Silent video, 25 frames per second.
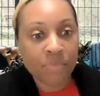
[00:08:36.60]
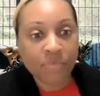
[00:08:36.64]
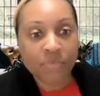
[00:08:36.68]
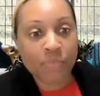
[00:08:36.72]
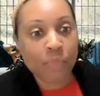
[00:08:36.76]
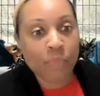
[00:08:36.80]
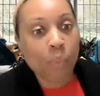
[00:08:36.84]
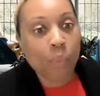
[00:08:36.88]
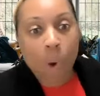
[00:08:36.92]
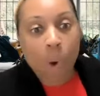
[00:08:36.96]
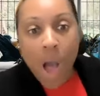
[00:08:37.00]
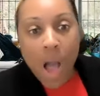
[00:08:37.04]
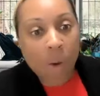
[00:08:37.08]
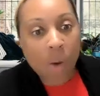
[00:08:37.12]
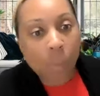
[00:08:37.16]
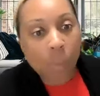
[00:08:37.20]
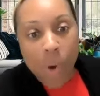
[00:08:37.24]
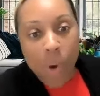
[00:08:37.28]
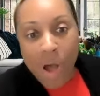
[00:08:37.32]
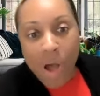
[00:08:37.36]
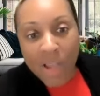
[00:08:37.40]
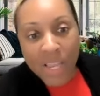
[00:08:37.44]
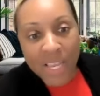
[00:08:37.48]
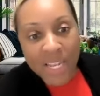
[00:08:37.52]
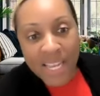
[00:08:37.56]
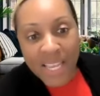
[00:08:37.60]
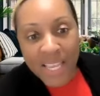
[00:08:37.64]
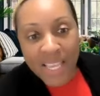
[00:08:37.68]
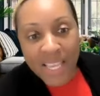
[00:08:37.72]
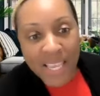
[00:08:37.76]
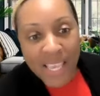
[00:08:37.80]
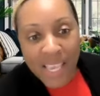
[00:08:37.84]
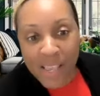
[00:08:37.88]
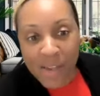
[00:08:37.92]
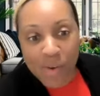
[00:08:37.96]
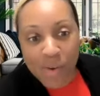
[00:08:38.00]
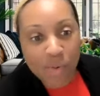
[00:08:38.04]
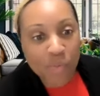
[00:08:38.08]
walk walking in
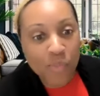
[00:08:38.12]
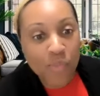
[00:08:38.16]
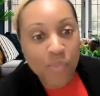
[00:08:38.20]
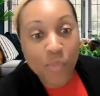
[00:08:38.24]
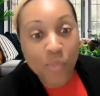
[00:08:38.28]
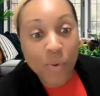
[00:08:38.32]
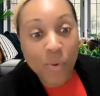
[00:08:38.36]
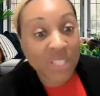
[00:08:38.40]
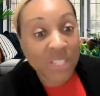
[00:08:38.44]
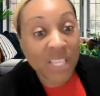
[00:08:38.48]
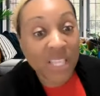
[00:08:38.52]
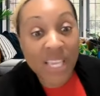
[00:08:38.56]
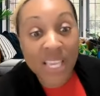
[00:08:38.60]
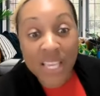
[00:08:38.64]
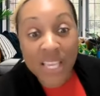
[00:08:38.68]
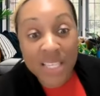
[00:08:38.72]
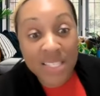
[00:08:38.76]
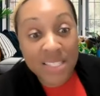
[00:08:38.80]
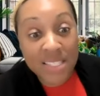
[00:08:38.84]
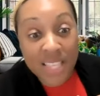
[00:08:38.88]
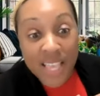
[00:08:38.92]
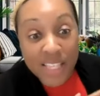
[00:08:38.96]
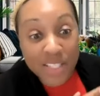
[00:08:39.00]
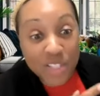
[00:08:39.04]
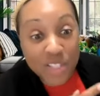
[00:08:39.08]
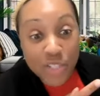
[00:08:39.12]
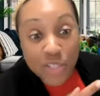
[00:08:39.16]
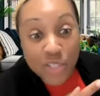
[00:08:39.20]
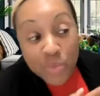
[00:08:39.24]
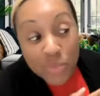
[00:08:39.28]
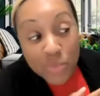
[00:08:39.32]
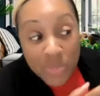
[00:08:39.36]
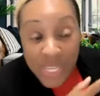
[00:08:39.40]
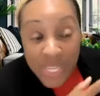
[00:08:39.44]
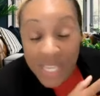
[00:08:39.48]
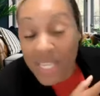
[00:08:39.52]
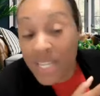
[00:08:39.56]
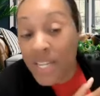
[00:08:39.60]
guilt for things that you
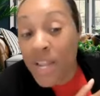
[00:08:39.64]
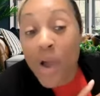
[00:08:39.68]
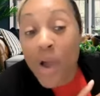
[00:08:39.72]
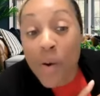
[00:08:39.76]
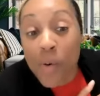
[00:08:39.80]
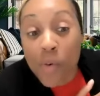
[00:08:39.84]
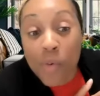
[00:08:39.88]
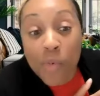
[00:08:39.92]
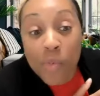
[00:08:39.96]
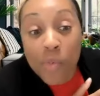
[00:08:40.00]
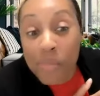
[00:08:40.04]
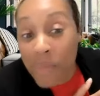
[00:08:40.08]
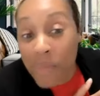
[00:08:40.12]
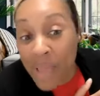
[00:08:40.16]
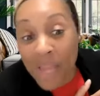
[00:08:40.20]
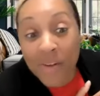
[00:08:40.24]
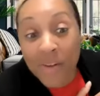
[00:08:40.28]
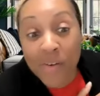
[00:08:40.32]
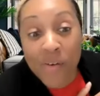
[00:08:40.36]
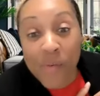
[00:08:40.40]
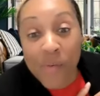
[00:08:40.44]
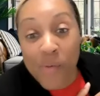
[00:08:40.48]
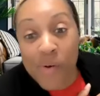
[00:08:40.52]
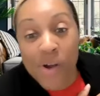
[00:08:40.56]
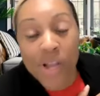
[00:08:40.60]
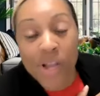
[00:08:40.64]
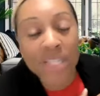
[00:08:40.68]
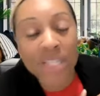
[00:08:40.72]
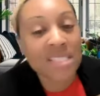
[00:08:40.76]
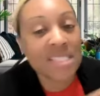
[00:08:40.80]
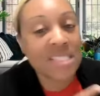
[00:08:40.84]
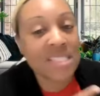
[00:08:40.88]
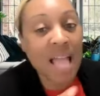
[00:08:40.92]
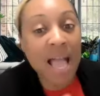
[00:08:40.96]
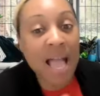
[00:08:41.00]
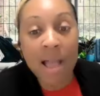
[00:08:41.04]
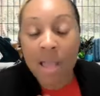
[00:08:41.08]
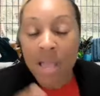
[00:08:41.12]
didn't know better on.
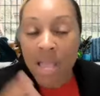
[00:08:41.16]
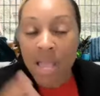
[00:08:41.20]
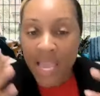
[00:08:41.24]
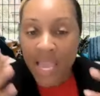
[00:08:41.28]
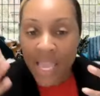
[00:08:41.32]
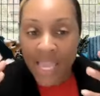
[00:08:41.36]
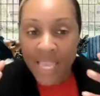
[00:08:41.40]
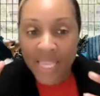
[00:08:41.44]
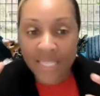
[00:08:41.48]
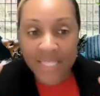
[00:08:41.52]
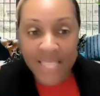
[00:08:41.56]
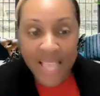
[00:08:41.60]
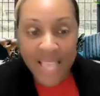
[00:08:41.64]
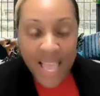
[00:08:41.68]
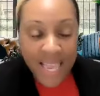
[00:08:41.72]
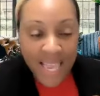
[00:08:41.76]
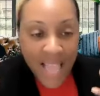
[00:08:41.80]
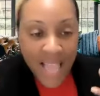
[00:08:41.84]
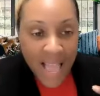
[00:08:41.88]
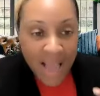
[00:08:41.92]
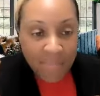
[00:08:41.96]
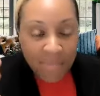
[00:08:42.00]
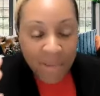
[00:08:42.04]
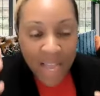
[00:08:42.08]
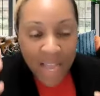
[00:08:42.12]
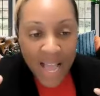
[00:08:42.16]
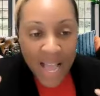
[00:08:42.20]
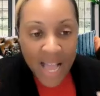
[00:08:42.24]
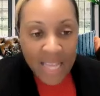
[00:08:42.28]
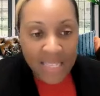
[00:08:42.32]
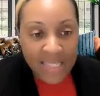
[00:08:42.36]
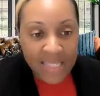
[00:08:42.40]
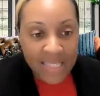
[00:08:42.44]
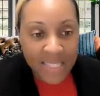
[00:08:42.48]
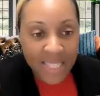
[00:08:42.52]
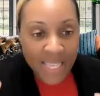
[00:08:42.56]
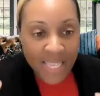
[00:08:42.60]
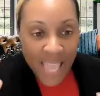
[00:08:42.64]
Stop. It's like I'm
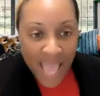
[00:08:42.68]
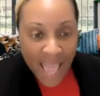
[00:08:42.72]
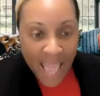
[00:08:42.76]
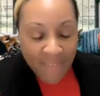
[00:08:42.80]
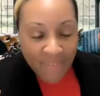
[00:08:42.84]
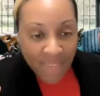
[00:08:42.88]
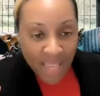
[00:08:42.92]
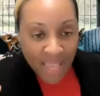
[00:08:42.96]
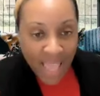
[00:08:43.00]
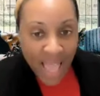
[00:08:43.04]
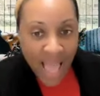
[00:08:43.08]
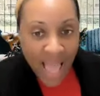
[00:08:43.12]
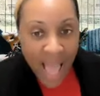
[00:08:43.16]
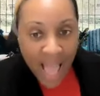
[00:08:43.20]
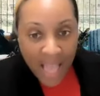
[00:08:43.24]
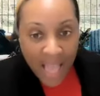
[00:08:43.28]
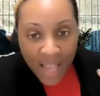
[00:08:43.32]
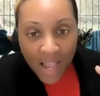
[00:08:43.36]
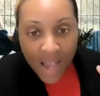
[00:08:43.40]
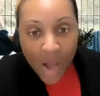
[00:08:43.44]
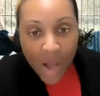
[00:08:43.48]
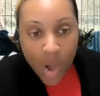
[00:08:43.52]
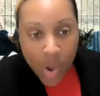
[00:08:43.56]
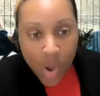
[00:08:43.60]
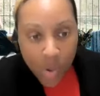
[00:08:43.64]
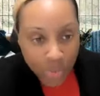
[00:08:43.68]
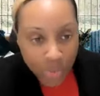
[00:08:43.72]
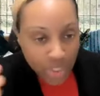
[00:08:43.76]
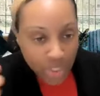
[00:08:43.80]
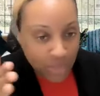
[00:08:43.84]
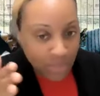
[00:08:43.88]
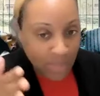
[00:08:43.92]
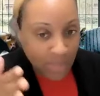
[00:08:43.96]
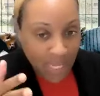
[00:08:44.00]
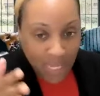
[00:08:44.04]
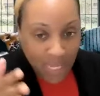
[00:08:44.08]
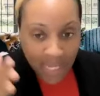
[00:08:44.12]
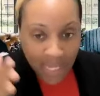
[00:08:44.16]
constantly having God coach
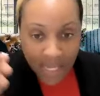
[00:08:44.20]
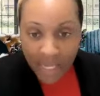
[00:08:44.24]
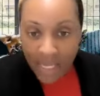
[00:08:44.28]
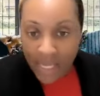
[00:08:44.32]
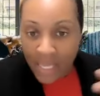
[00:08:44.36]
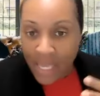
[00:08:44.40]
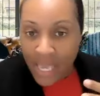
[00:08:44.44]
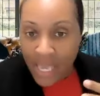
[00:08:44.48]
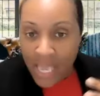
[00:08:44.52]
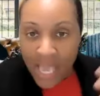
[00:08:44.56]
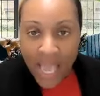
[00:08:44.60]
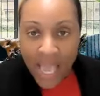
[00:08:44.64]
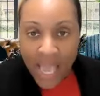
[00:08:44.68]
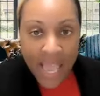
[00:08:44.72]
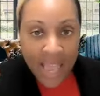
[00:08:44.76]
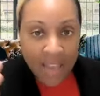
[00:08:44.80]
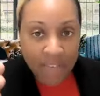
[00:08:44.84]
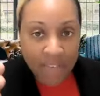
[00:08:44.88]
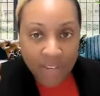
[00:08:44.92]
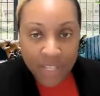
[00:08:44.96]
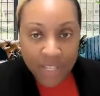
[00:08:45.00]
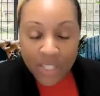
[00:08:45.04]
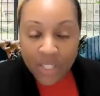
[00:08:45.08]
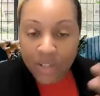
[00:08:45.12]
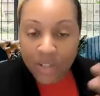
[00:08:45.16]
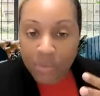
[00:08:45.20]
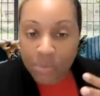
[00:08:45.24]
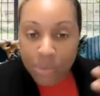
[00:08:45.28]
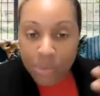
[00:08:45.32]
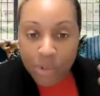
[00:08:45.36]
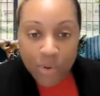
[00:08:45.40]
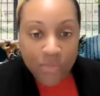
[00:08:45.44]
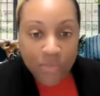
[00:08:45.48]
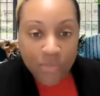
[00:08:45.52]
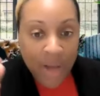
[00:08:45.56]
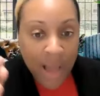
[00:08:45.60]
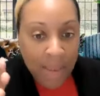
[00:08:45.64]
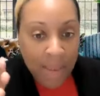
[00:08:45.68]
me. Every little
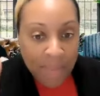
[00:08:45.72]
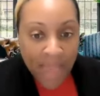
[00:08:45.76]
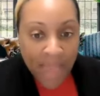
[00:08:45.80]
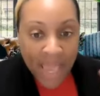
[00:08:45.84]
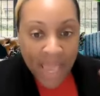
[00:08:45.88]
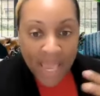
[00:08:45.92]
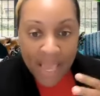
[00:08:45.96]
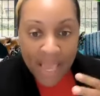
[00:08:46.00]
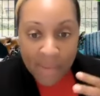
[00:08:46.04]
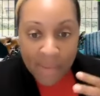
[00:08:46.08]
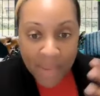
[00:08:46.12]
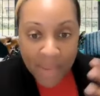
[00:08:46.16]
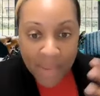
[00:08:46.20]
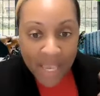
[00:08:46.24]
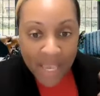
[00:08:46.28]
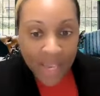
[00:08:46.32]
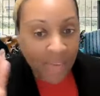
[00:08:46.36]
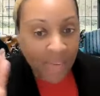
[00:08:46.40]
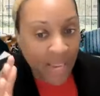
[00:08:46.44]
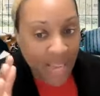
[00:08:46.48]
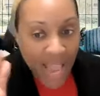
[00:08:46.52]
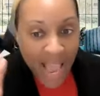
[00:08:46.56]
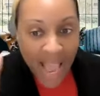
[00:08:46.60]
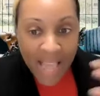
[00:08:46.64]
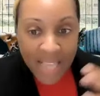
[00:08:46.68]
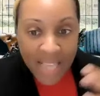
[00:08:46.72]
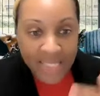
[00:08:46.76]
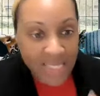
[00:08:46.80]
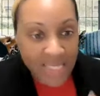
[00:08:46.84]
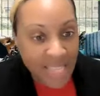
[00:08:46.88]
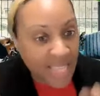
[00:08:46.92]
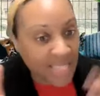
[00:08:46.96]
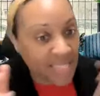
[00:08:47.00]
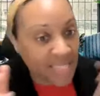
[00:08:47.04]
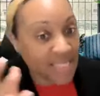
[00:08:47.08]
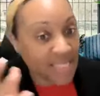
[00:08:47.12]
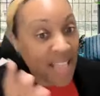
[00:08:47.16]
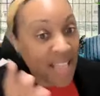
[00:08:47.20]
move I make, I'm hearing God
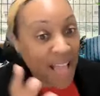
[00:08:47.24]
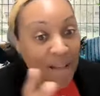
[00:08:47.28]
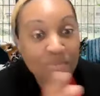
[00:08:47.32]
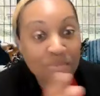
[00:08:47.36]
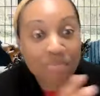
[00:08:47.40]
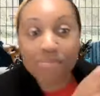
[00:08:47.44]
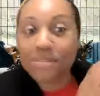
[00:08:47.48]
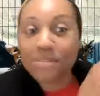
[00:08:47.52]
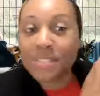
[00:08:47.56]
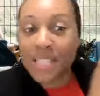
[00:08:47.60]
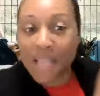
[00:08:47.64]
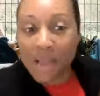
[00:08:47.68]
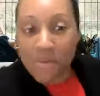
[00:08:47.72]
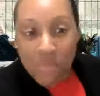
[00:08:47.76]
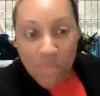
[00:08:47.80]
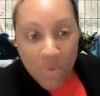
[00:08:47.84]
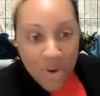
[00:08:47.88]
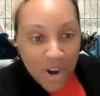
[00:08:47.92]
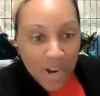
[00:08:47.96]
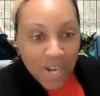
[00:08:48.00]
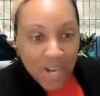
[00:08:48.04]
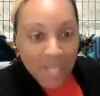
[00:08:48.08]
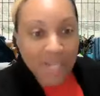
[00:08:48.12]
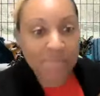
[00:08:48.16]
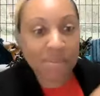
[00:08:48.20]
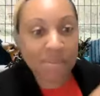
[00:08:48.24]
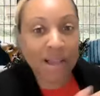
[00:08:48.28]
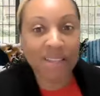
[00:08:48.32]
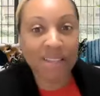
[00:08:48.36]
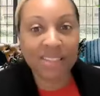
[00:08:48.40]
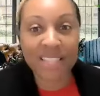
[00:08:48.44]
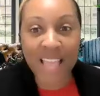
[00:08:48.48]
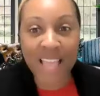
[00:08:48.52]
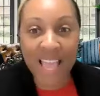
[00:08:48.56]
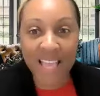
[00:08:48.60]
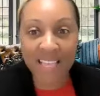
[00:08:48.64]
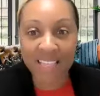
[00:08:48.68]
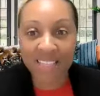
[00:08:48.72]
say, stop, stop worrying about
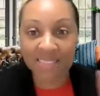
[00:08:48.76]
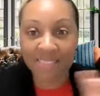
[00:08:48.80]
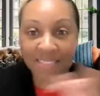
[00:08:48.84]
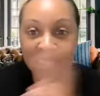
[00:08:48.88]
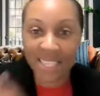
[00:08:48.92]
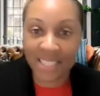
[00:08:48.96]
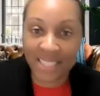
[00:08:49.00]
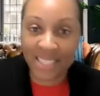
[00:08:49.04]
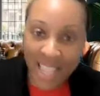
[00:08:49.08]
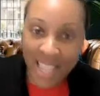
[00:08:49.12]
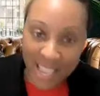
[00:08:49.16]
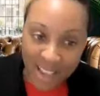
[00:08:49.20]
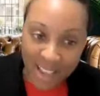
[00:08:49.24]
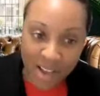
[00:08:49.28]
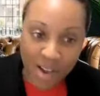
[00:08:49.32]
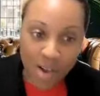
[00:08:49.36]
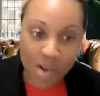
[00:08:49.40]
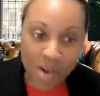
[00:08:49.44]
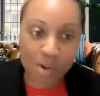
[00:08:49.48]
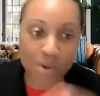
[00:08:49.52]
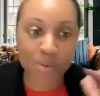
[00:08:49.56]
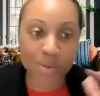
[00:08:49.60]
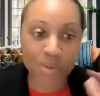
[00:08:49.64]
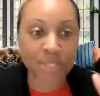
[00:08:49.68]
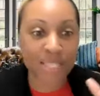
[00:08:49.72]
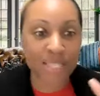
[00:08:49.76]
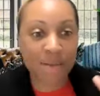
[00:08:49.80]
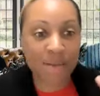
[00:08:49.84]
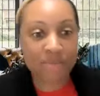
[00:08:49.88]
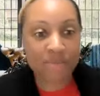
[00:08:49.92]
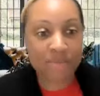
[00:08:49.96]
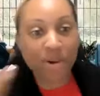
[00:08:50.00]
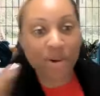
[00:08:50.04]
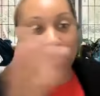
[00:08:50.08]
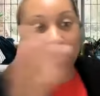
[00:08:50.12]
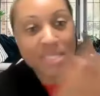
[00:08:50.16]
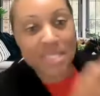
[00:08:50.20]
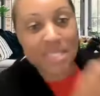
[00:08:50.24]
that. Let that go. Stop
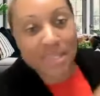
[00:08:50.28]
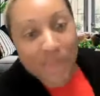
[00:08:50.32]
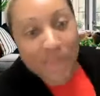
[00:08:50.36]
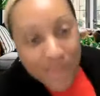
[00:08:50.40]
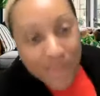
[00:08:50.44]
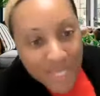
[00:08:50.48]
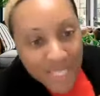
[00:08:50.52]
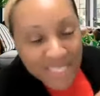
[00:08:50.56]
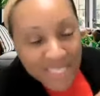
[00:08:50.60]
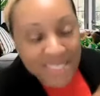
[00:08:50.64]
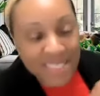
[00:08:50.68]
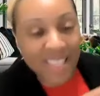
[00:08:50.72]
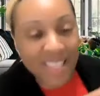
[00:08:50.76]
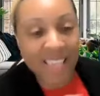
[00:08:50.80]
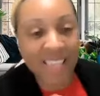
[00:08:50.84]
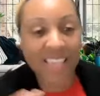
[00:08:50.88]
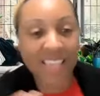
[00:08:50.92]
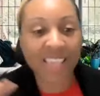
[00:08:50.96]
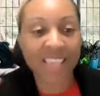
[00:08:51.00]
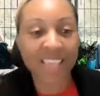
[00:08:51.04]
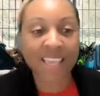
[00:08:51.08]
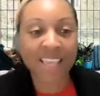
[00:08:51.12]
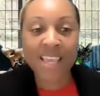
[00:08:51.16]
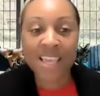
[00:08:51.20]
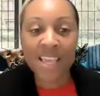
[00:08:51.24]
focusing on this thing.